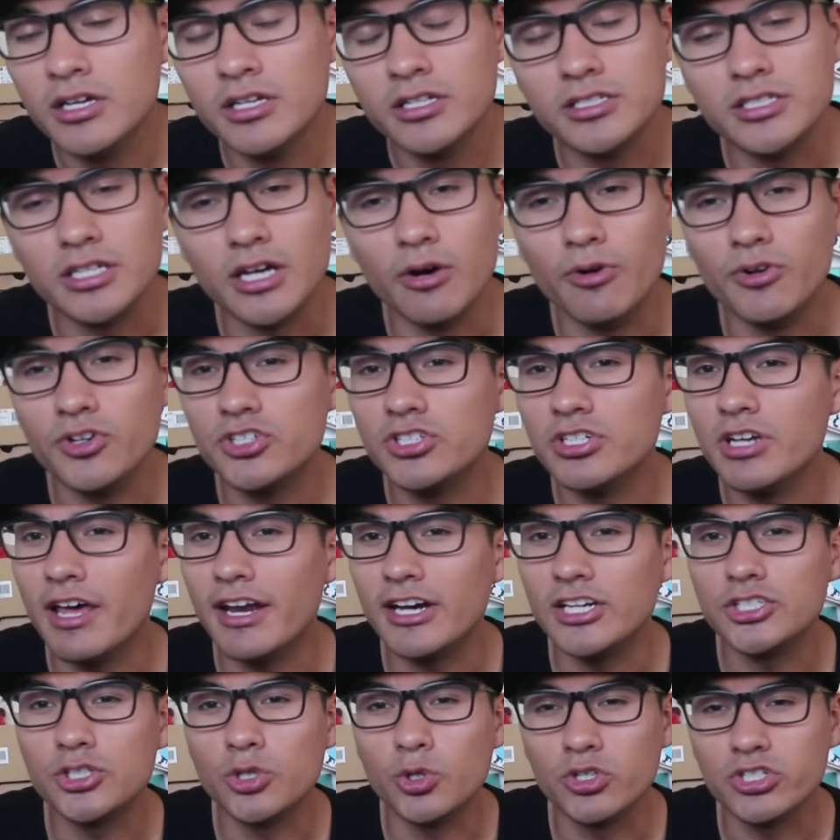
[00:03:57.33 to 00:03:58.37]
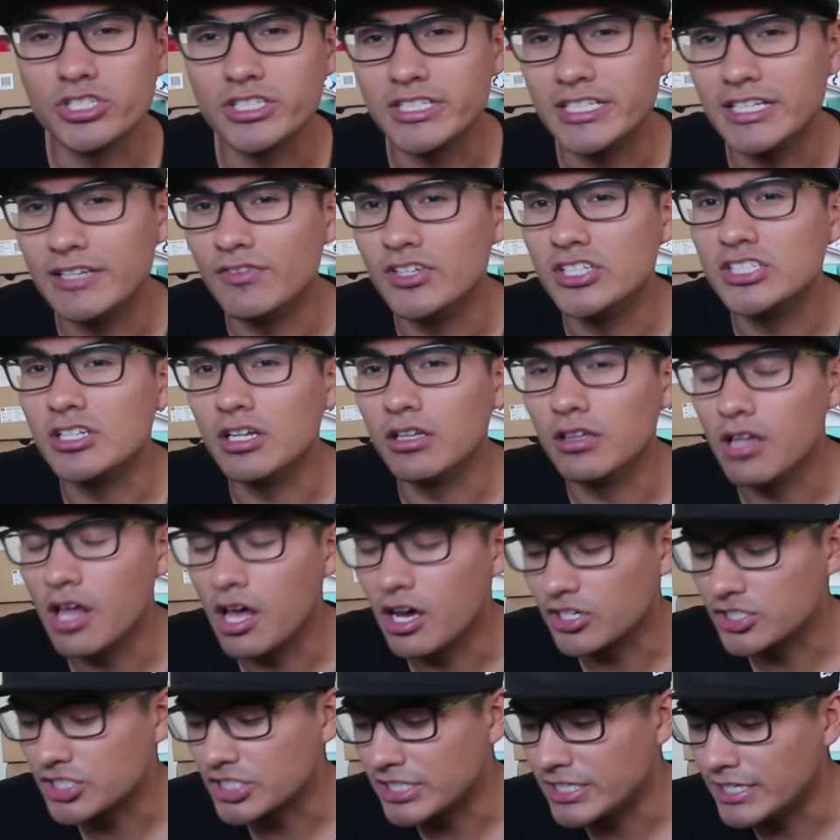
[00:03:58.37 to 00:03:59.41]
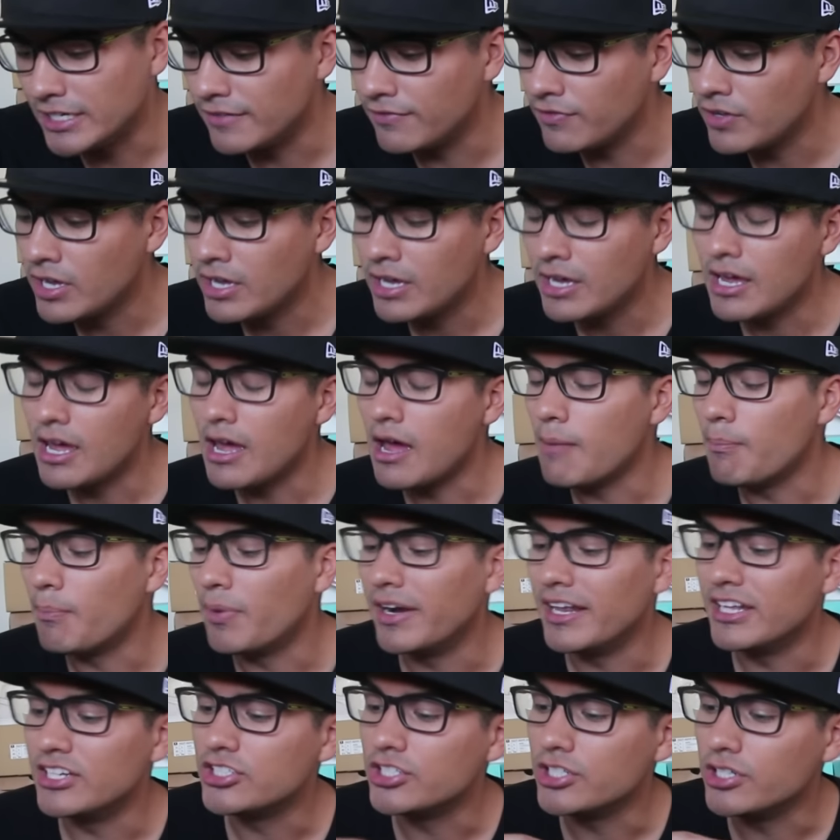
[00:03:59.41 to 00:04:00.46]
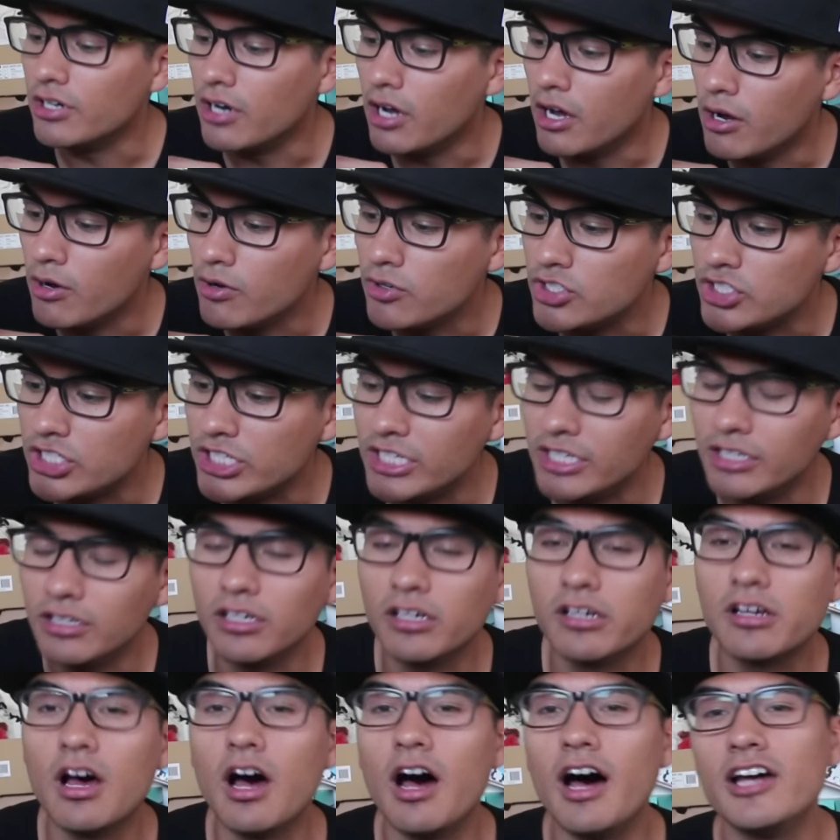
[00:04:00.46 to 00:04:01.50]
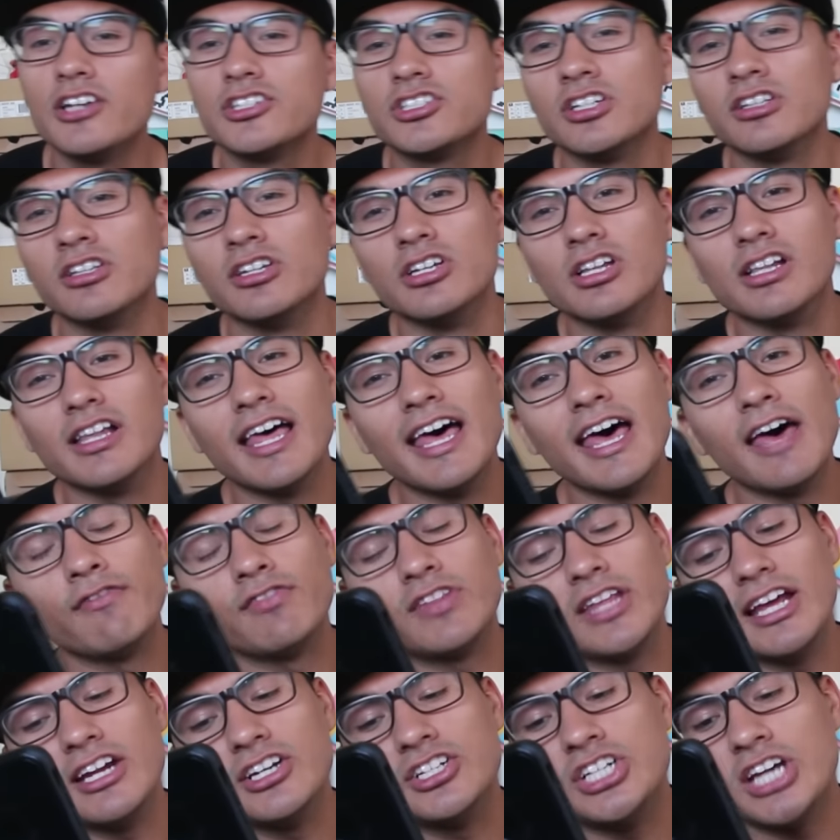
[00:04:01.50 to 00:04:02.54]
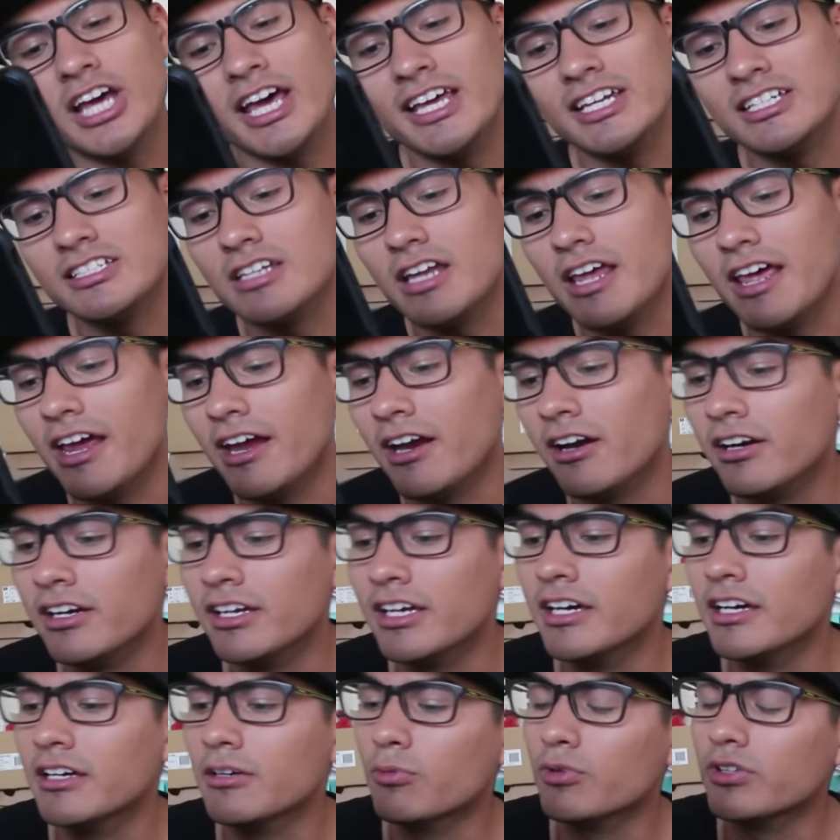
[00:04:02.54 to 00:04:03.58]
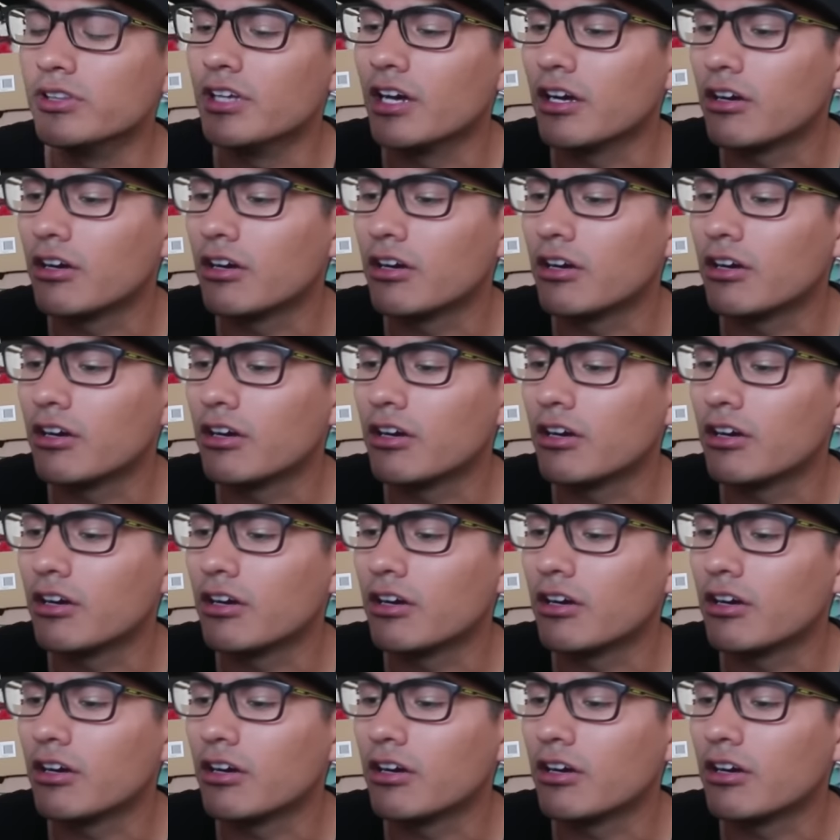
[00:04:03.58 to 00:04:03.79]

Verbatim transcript: So it's not a short sleeve, it's a long sleeve, but it's your OG Lacoste on the left chest area with the